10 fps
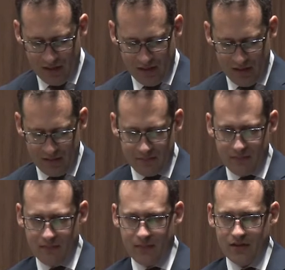
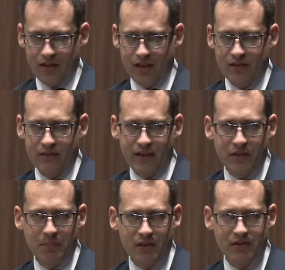Um, the Chinese
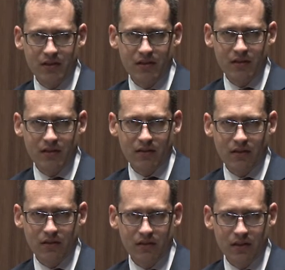defense budget is
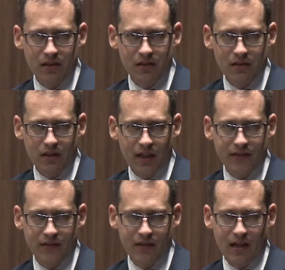currently
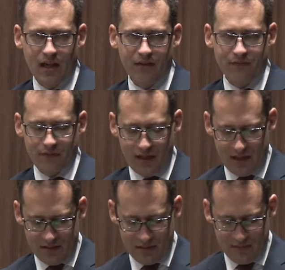less than half
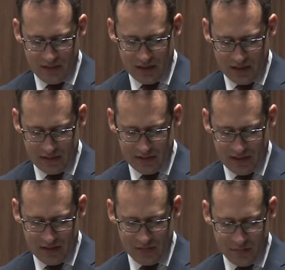that of the United
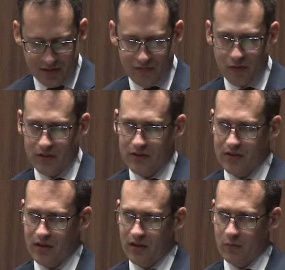States, but it's
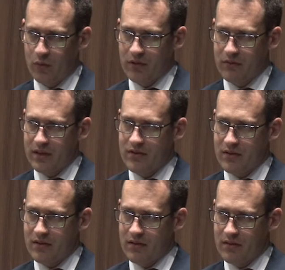focused on one
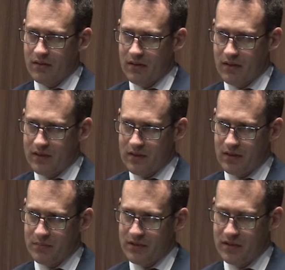region, this
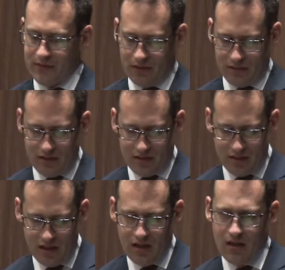Indo-Pacific
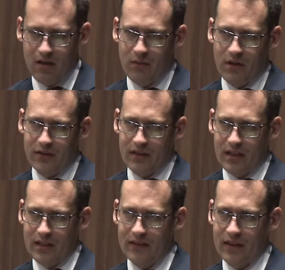region, whereas the
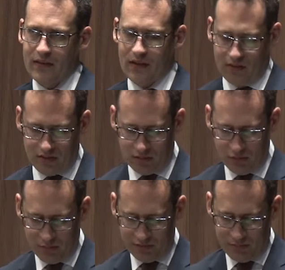United States has
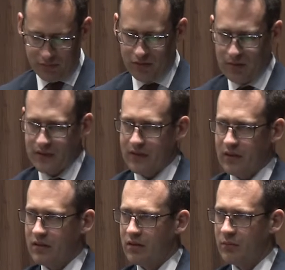global deployments
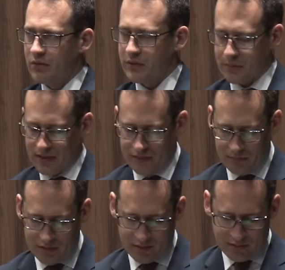and global
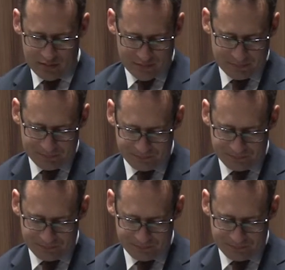responsibilities.